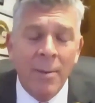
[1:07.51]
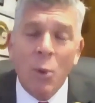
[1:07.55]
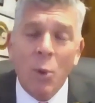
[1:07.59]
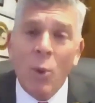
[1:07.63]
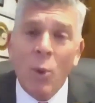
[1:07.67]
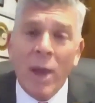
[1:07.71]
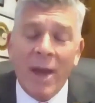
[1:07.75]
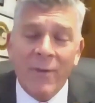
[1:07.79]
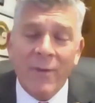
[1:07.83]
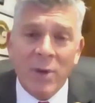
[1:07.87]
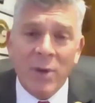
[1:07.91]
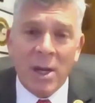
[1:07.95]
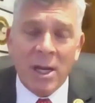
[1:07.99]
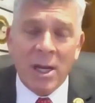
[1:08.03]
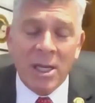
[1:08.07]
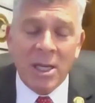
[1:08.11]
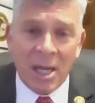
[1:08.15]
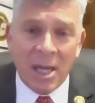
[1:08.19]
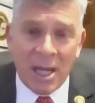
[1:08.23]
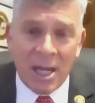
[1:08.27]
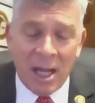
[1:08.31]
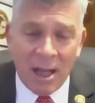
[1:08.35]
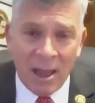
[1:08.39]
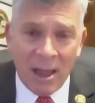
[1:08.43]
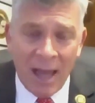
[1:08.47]
But we have
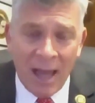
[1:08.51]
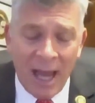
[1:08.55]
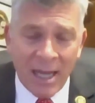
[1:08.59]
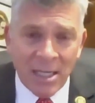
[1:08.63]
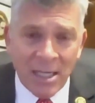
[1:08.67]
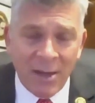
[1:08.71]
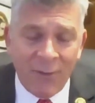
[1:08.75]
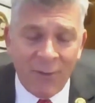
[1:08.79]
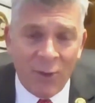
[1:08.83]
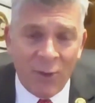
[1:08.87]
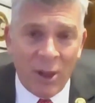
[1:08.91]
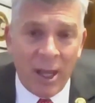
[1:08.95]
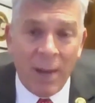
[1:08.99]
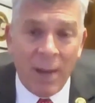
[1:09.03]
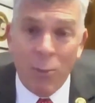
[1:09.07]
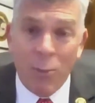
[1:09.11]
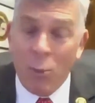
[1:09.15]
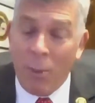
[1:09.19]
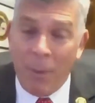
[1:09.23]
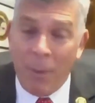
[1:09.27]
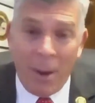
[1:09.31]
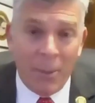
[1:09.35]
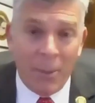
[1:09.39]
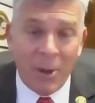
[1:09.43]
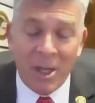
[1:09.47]
to collectively,
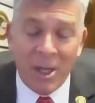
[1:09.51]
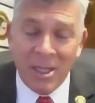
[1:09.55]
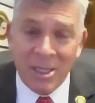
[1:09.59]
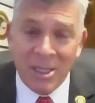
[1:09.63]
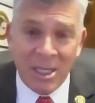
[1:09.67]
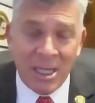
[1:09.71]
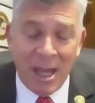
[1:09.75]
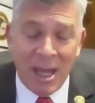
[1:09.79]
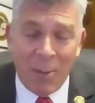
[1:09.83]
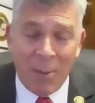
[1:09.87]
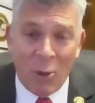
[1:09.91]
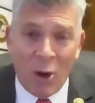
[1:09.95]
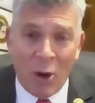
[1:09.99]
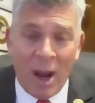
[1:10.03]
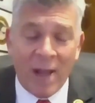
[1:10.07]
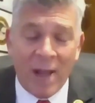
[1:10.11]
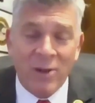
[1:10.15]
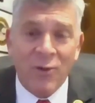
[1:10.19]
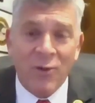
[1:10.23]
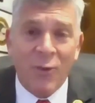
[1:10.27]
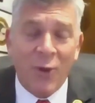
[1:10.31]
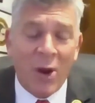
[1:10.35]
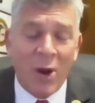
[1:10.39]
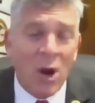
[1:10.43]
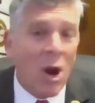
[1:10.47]
Republicans and
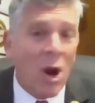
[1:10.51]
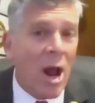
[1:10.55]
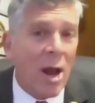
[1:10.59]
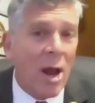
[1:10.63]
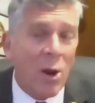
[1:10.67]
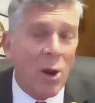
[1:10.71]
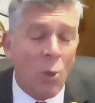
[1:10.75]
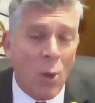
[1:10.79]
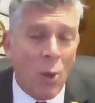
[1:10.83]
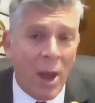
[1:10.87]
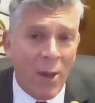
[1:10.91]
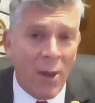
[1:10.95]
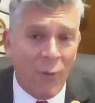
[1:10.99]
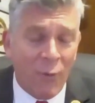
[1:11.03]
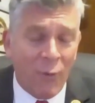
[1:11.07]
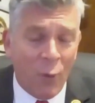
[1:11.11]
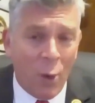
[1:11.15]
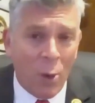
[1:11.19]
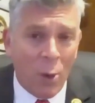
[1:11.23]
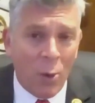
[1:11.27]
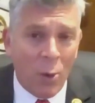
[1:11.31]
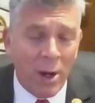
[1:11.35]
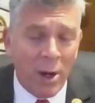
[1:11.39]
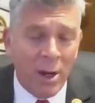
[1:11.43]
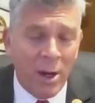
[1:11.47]
Democrats, figure out a way
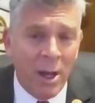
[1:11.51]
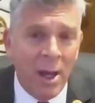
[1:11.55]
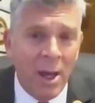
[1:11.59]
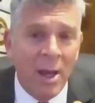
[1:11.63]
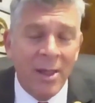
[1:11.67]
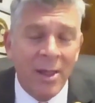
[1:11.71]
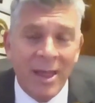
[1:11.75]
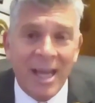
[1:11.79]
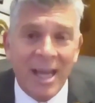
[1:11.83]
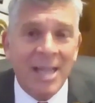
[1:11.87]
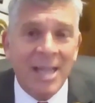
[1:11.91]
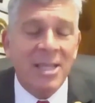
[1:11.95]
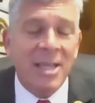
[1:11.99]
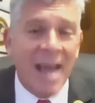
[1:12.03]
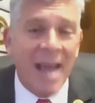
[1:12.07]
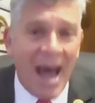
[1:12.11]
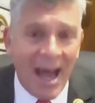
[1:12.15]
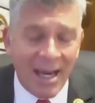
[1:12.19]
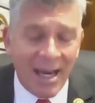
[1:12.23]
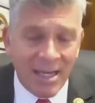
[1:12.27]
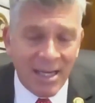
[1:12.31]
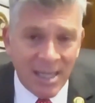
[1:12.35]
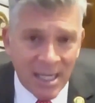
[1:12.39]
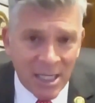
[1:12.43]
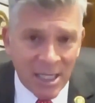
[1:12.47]
forward that is not